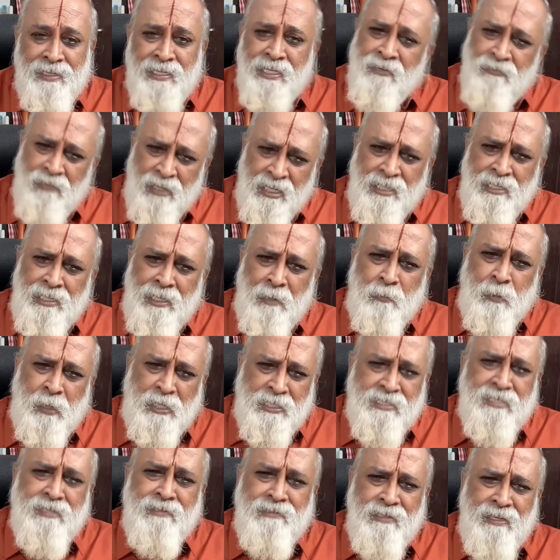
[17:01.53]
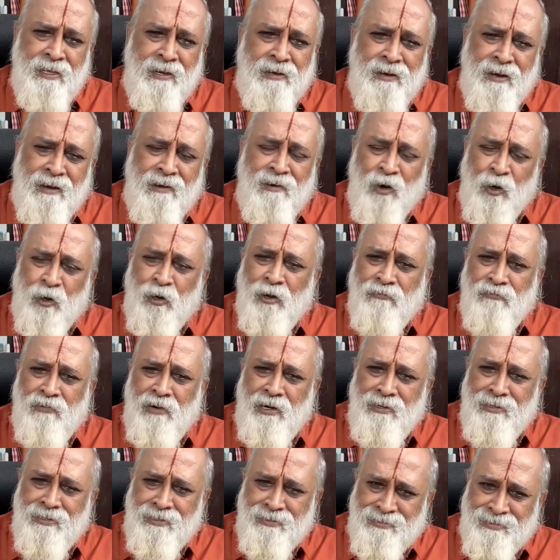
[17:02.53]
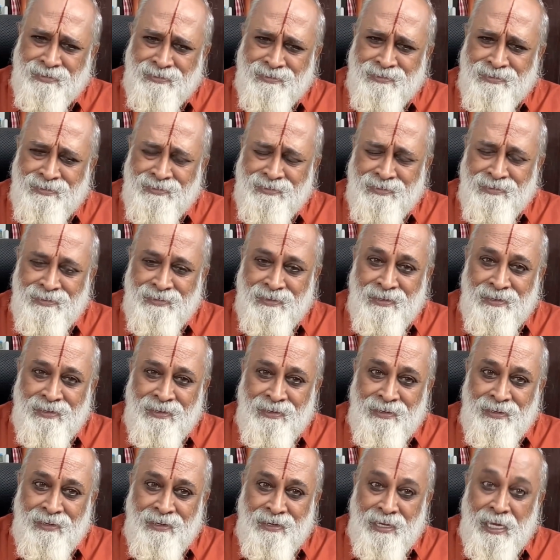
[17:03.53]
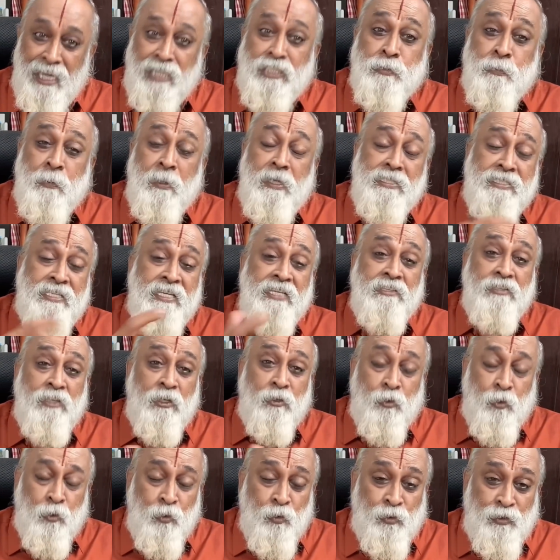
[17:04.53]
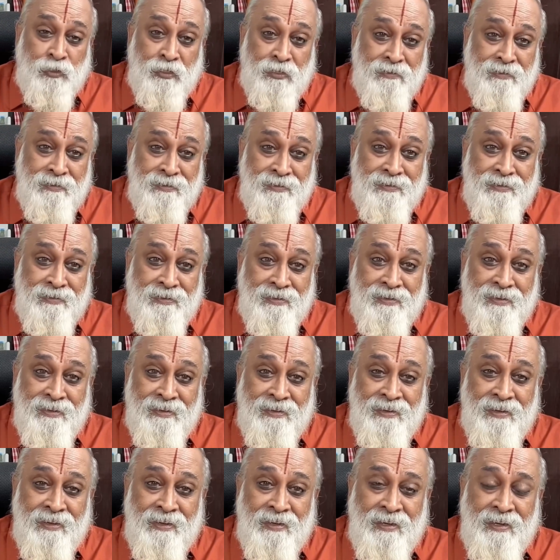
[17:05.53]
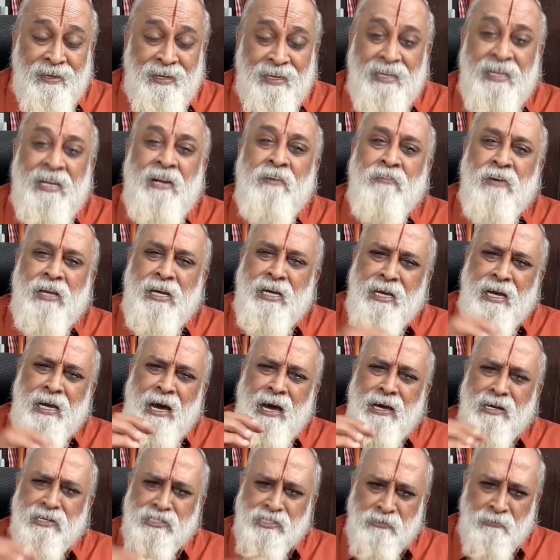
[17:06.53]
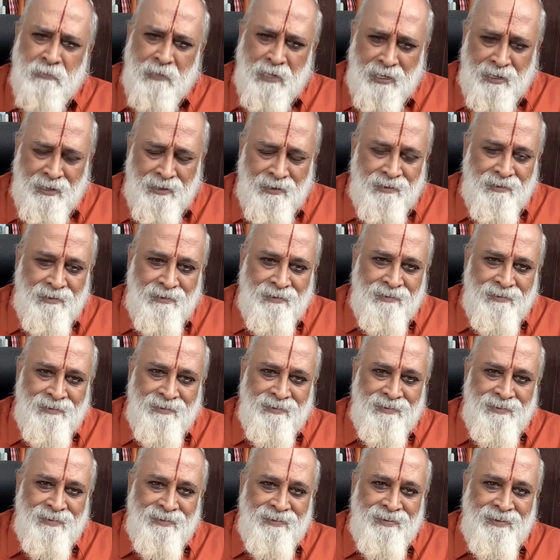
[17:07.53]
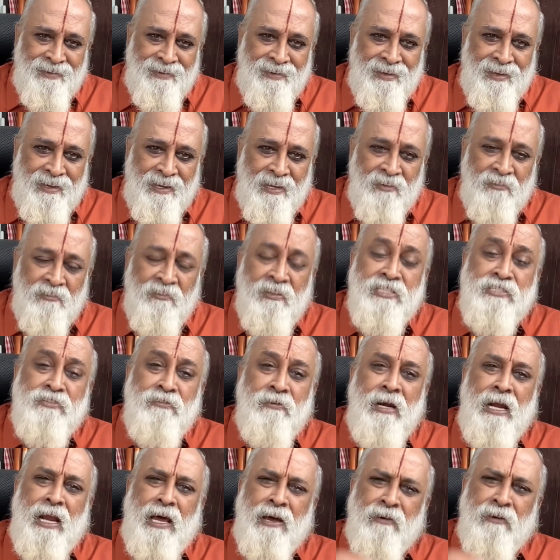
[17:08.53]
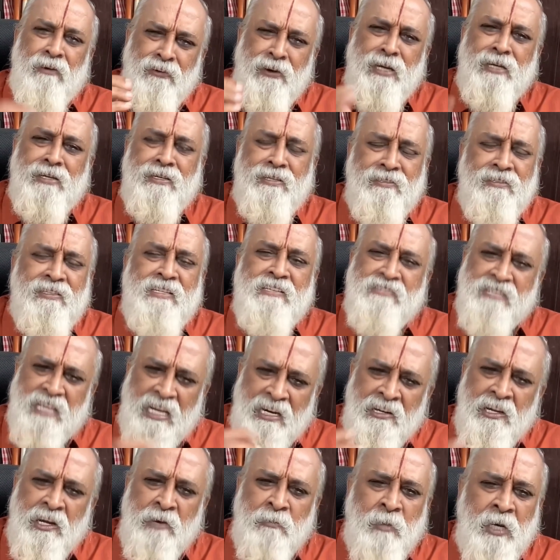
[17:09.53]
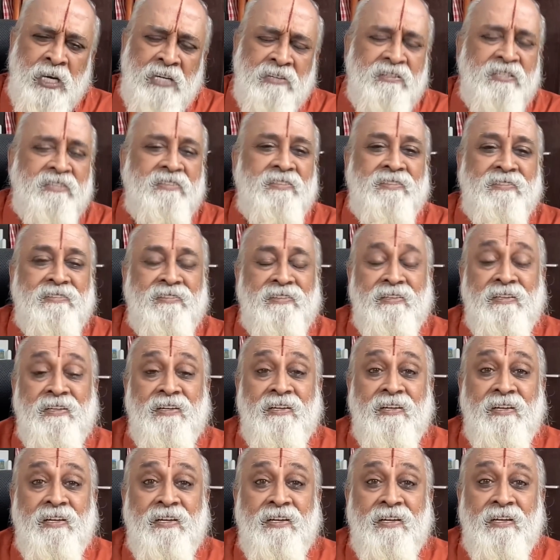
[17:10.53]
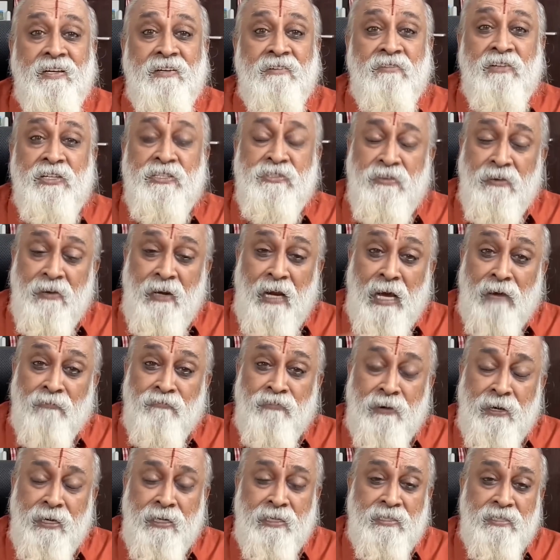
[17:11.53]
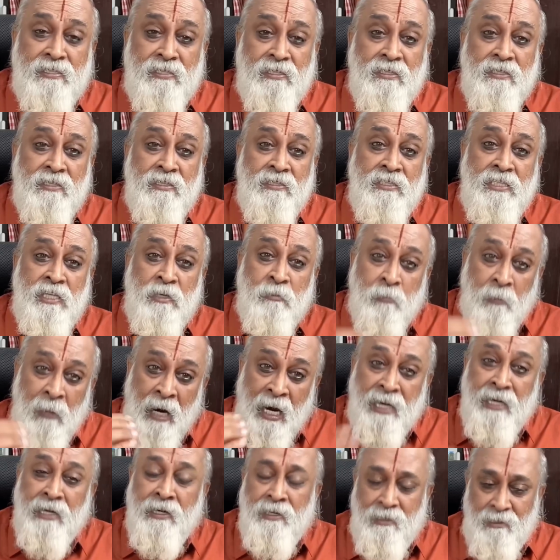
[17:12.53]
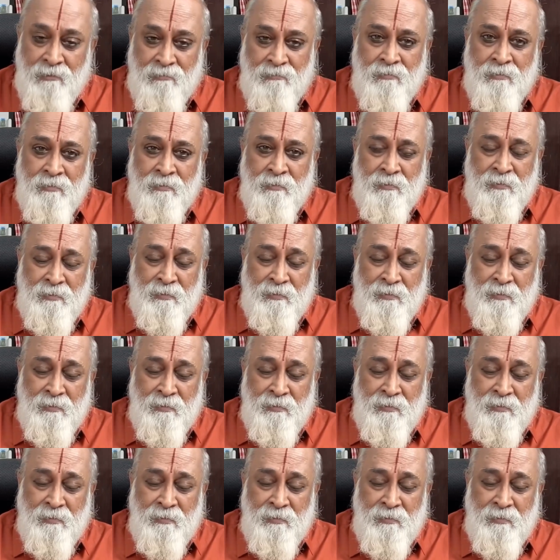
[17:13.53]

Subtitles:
Even in the present, there are a lot of elders expressing the truth in a very harsh way, which will affect the sentiments, which will affect the mind,